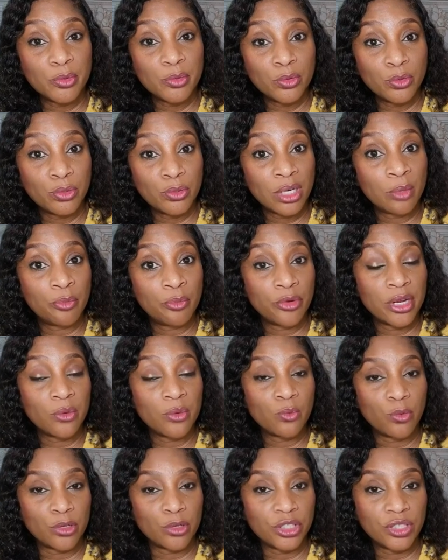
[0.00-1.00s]
people who are
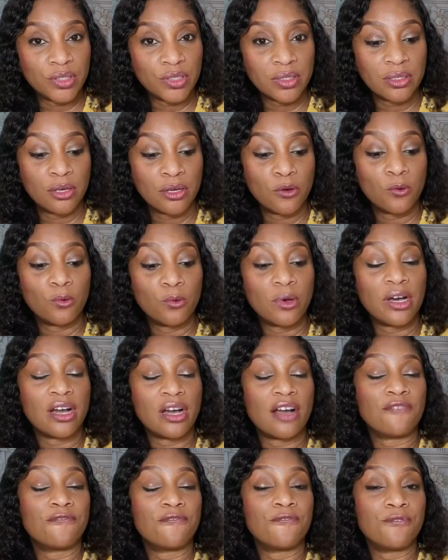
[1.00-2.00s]
brainwashed, who
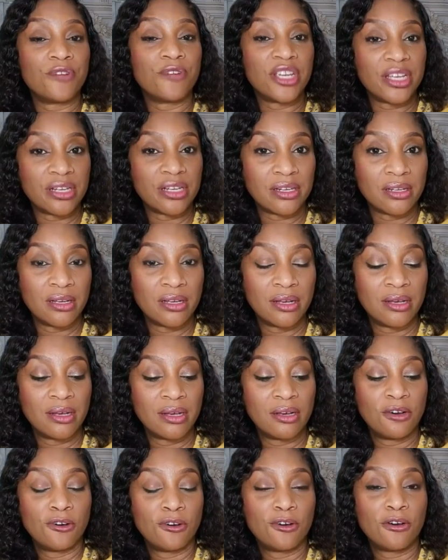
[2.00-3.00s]
are afraid
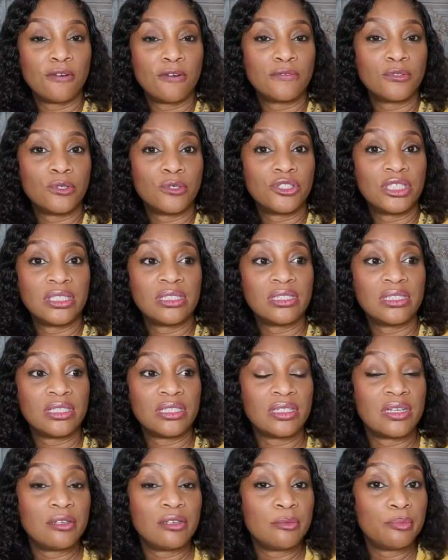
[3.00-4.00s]
of touching
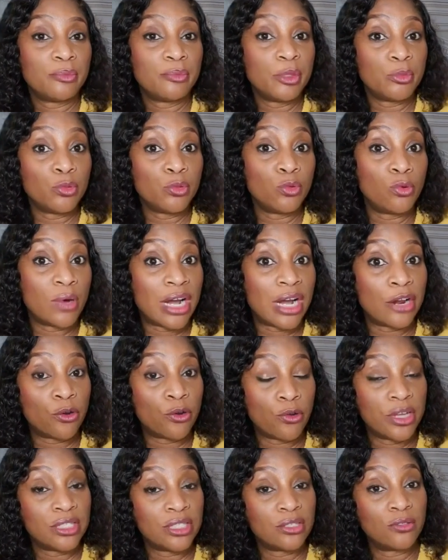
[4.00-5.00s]
the people who are
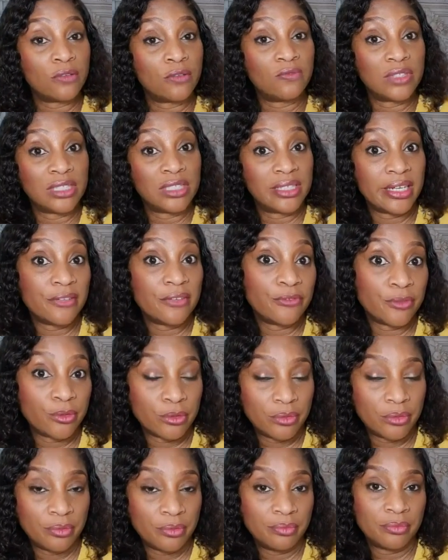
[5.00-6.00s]
anointed of the
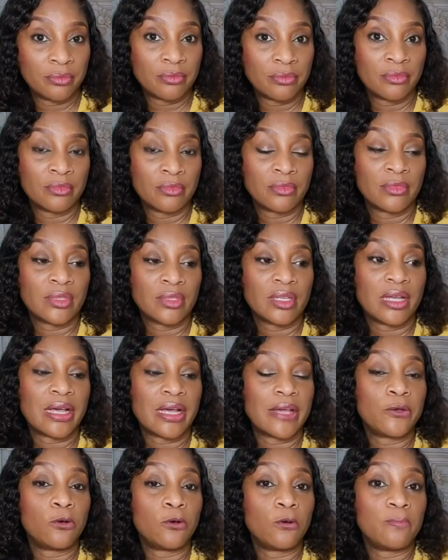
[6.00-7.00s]
devil,
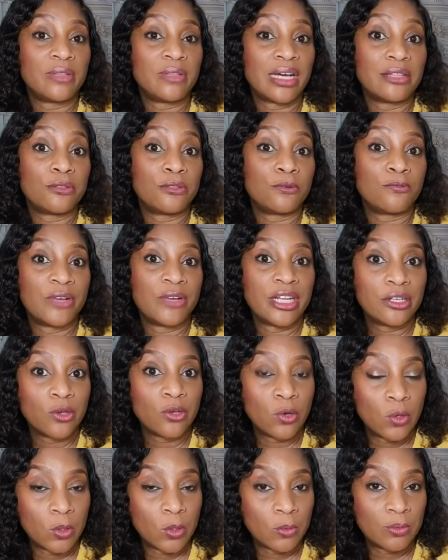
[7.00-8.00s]
I hope that the
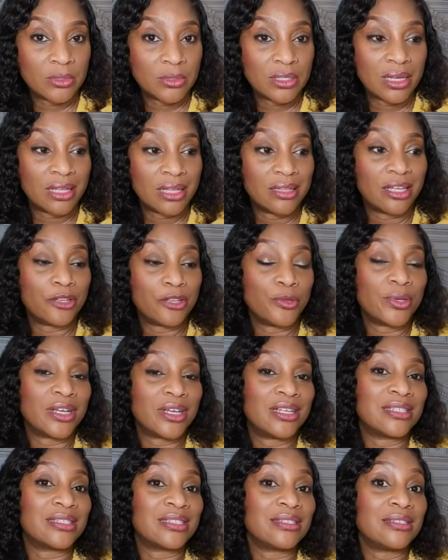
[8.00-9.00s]
rain comes and then you
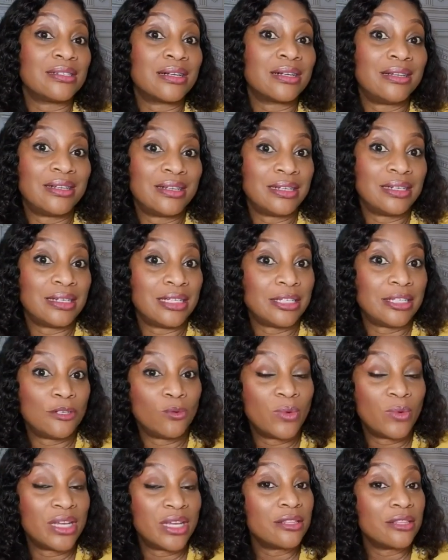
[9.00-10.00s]
can see
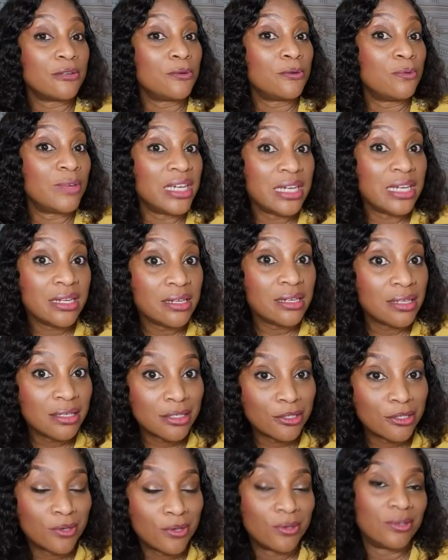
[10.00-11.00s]
clearly when the rain
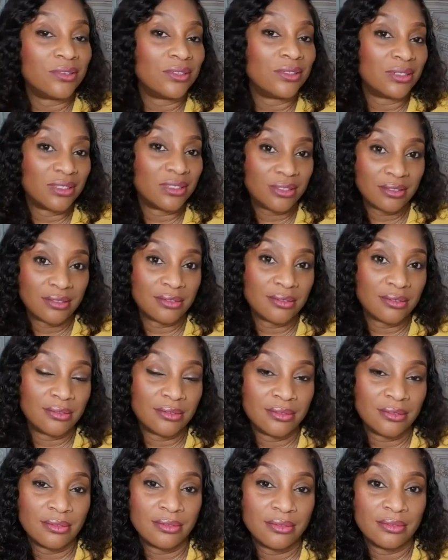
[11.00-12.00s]
is gone.
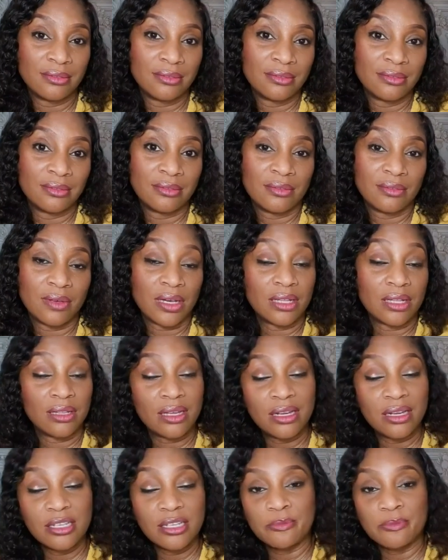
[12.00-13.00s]

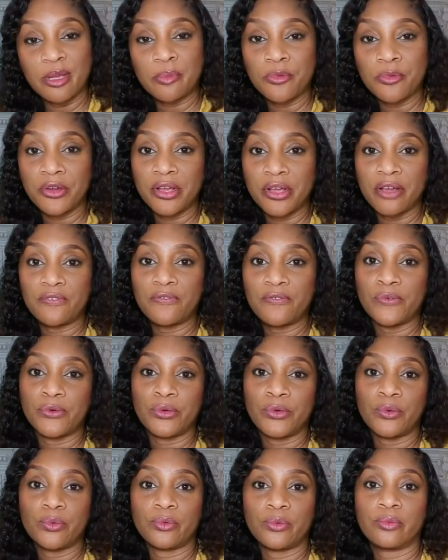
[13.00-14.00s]
And that is my prayer
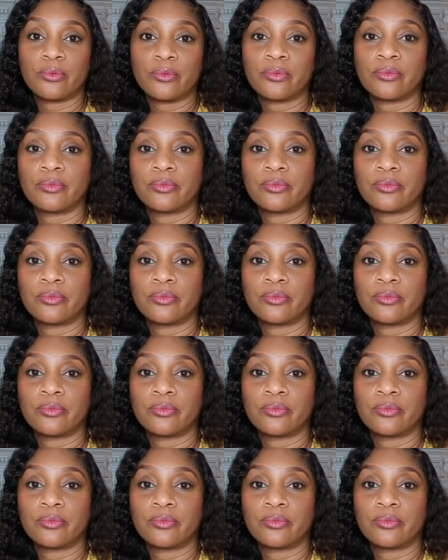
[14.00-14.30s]
for you.